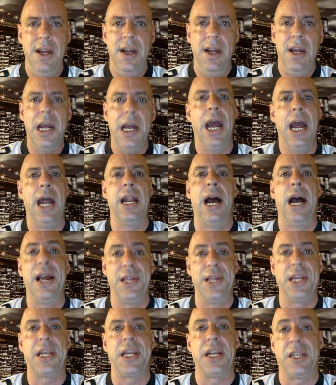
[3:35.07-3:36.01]
And I
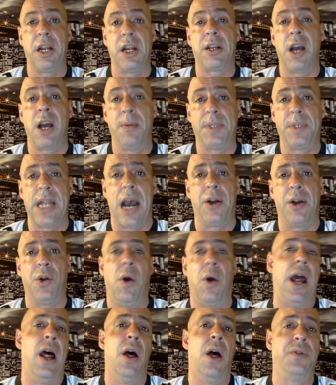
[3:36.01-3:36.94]
think it comes down to
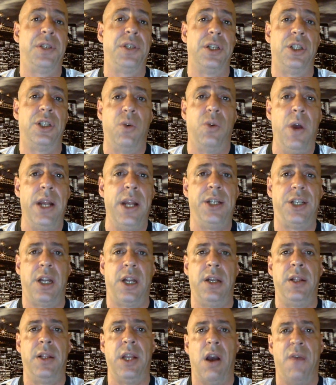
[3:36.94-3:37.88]
a health
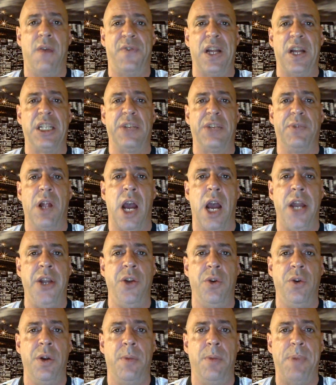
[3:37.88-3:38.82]
situation. The offensive line
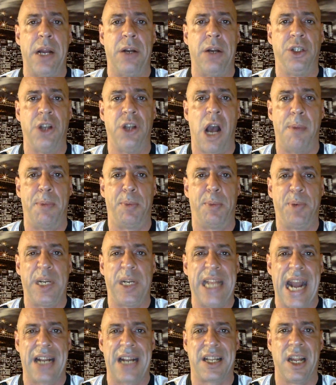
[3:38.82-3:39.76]
doing a better job of
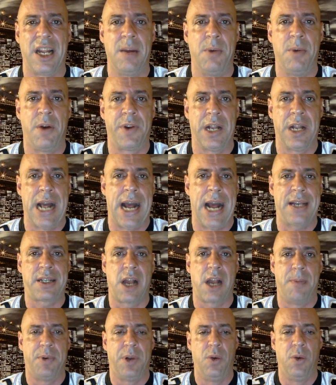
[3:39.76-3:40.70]
protecting him over the last
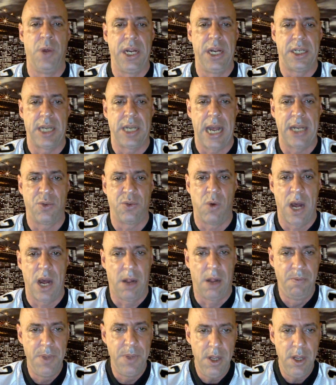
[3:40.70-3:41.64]
couple of weeks as
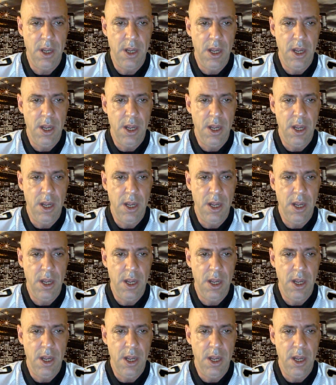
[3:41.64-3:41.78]
well.